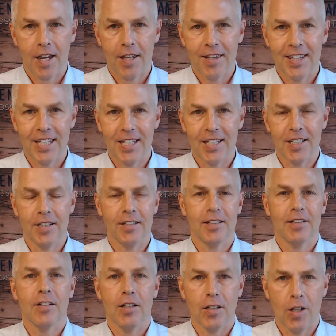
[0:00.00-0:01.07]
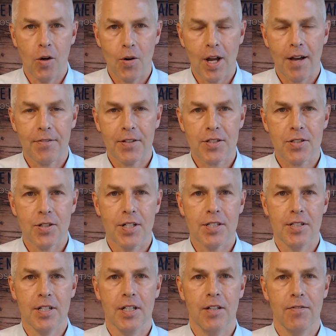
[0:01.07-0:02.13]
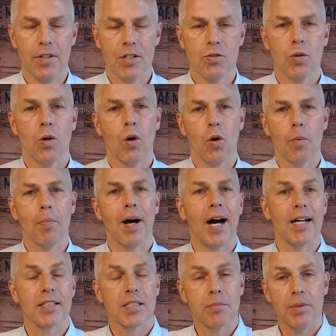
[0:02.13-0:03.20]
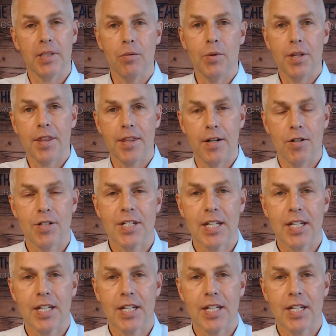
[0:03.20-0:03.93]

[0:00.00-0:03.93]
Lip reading: the loan officer as an individual or possibly with their